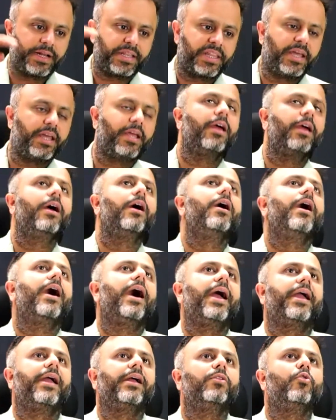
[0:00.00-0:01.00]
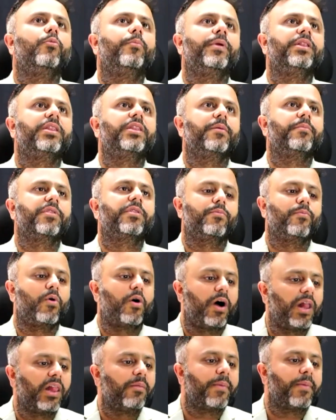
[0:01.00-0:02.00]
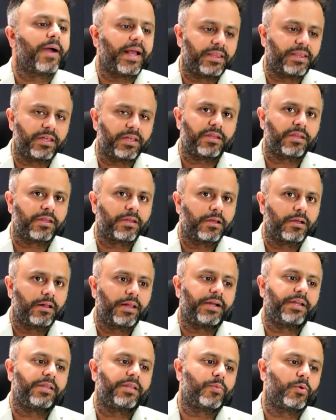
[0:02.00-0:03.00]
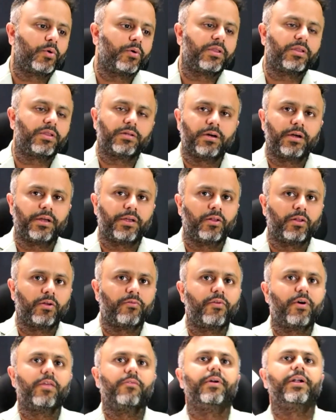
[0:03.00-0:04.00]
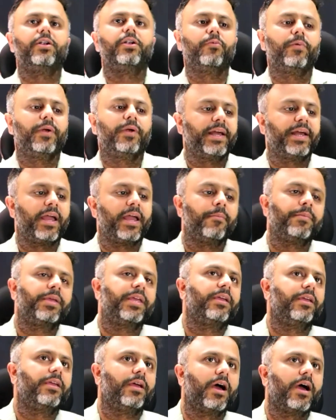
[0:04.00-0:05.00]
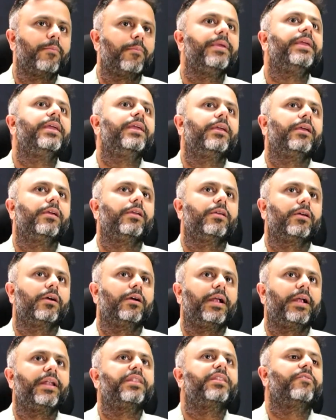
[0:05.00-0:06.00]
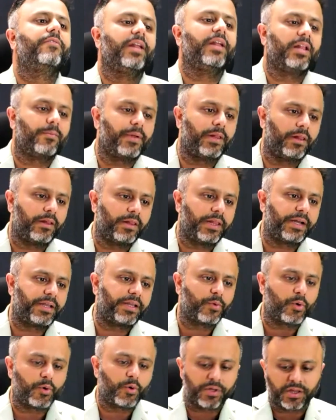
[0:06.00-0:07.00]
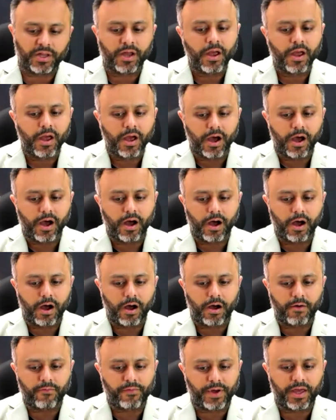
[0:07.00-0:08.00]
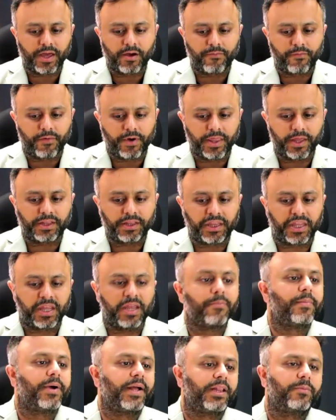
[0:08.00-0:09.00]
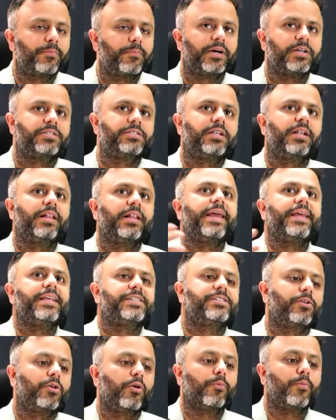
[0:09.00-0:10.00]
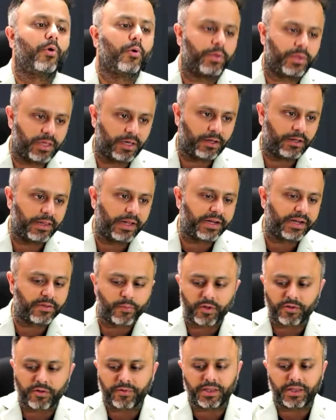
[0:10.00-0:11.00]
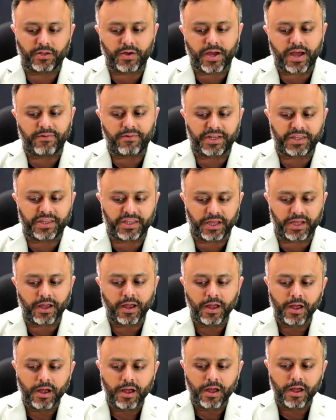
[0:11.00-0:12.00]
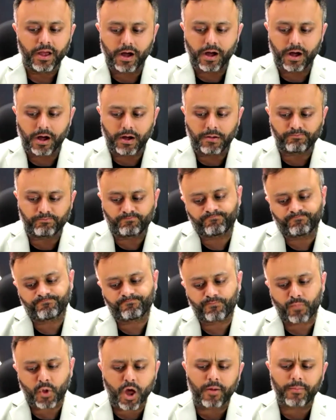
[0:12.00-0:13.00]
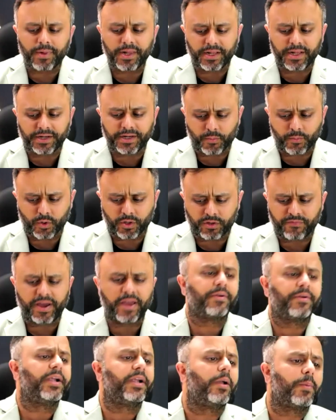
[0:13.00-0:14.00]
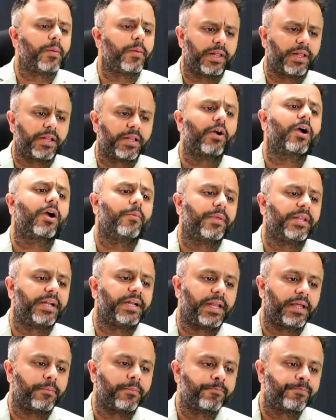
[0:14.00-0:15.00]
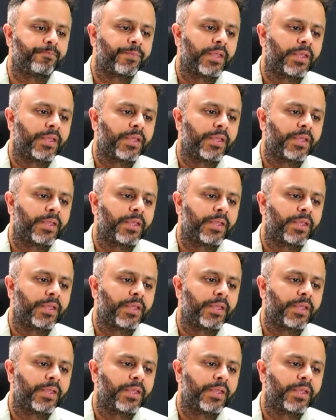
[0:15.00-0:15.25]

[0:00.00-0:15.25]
Let's say I can open some small batches. Let's suppose for one-to-one time ki abhi it is available. Let's suppose for a 3-month personalized group coaching. Let's suppose once you have, let's say probably let's suppose 500 people in your community.